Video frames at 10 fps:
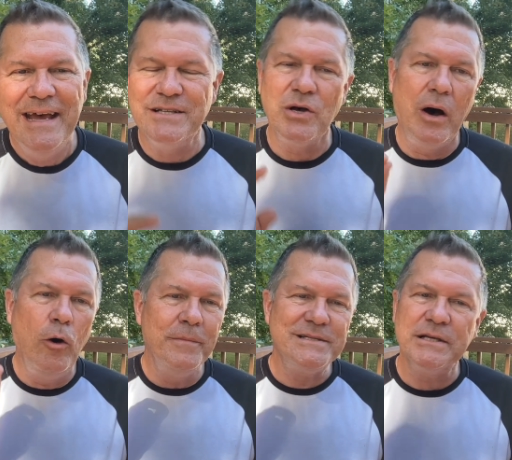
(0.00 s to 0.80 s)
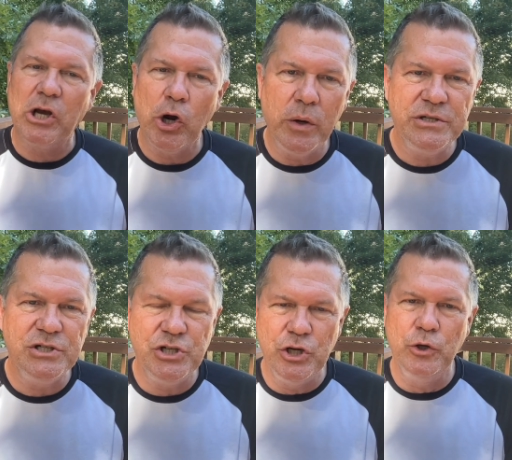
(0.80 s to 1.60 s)
And so I hope this
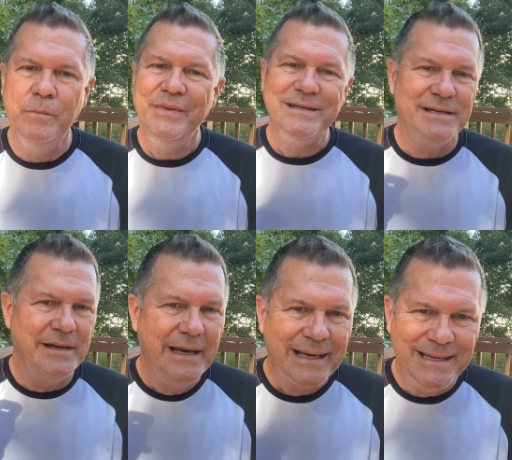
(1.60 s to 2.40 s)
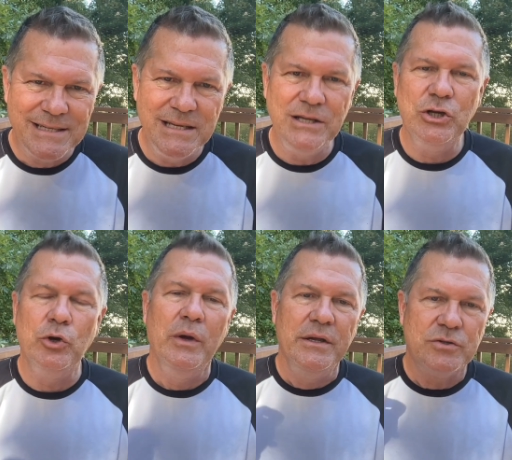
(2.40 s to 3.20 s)
encourages you to continue
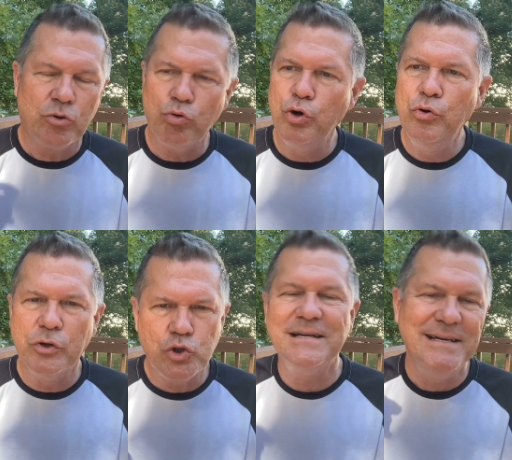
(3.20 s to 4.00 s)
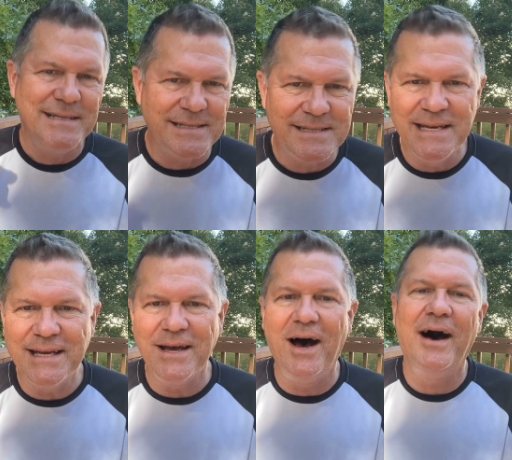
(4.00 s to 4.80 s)
through the to seek
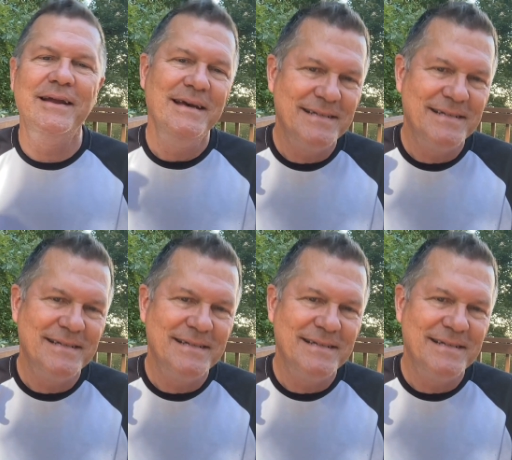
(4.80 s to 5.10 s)
God,